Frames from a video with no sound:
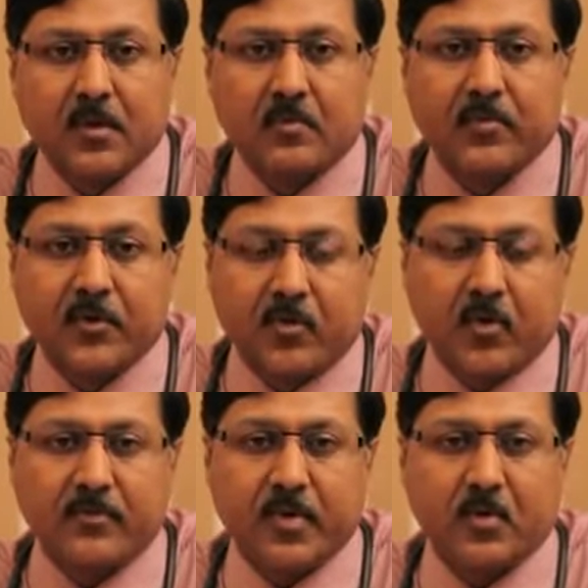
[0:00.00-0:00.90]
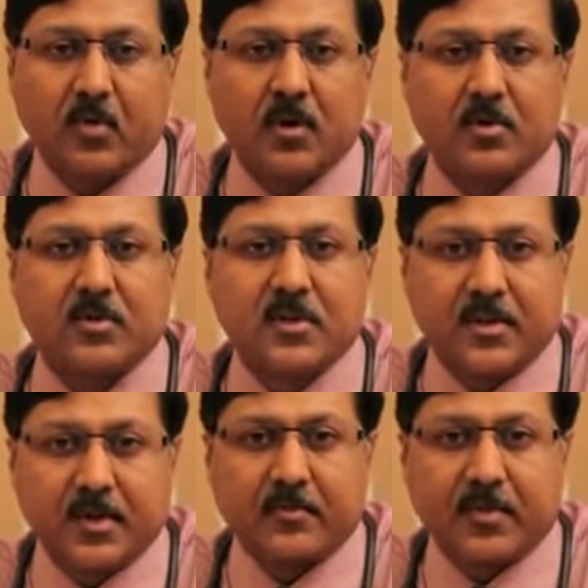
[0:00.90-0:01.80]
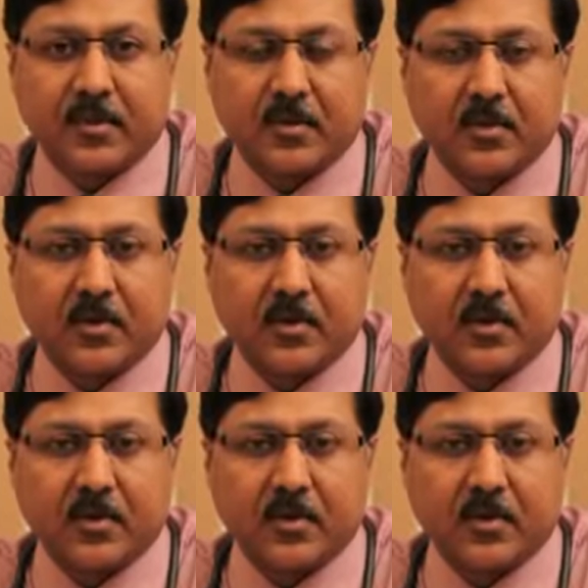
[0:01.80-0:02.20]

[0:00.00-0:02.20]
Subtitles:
Before we go on to the therapy,